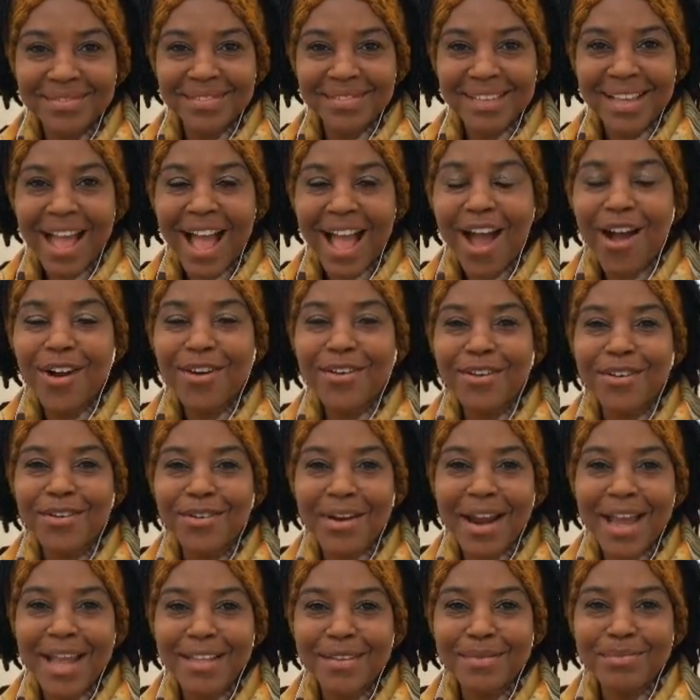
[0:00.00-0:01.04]
our
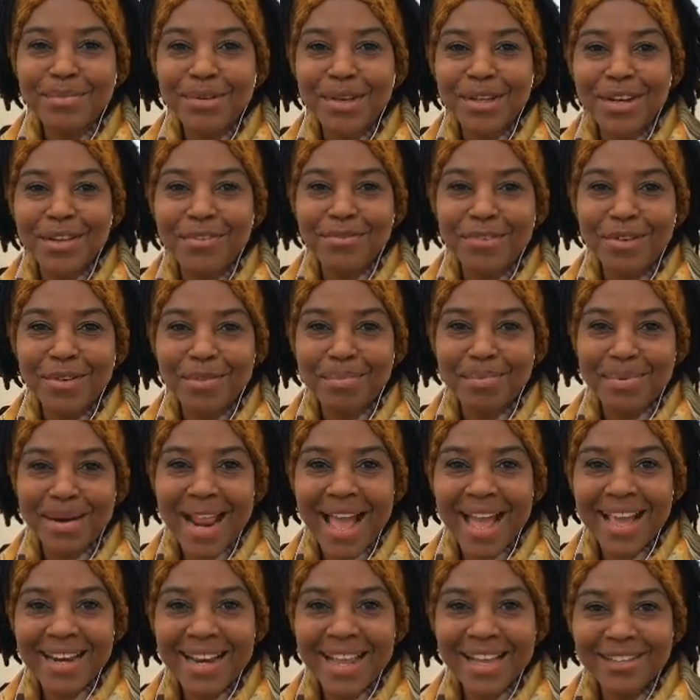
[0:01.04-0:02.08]
great beautiful
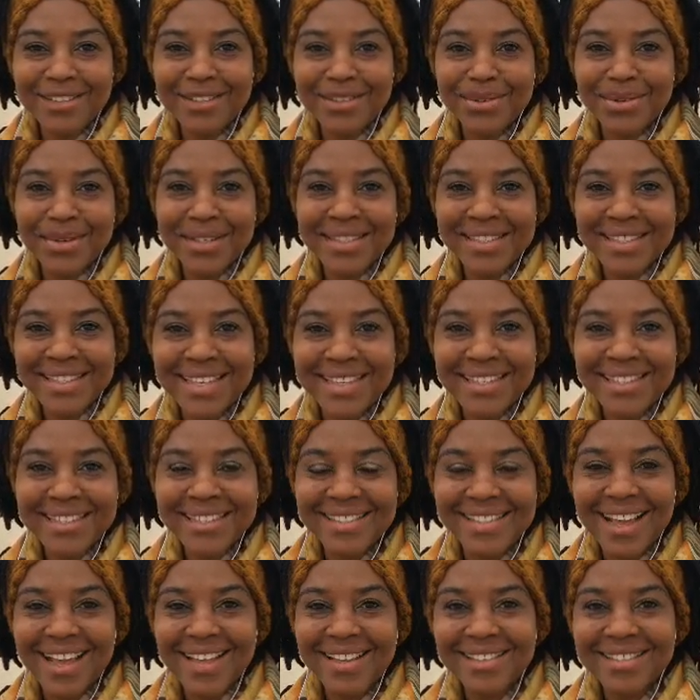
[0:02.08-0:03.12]
planet, to
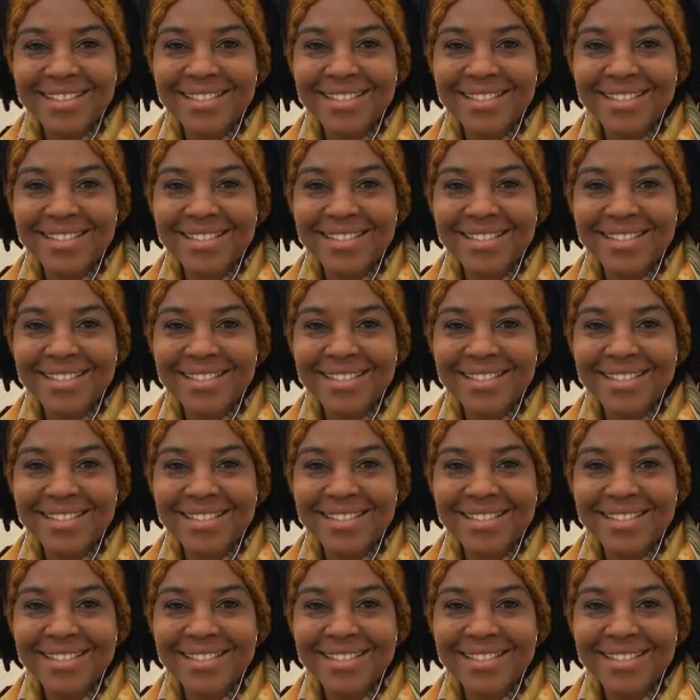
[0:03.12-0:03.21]
assist us.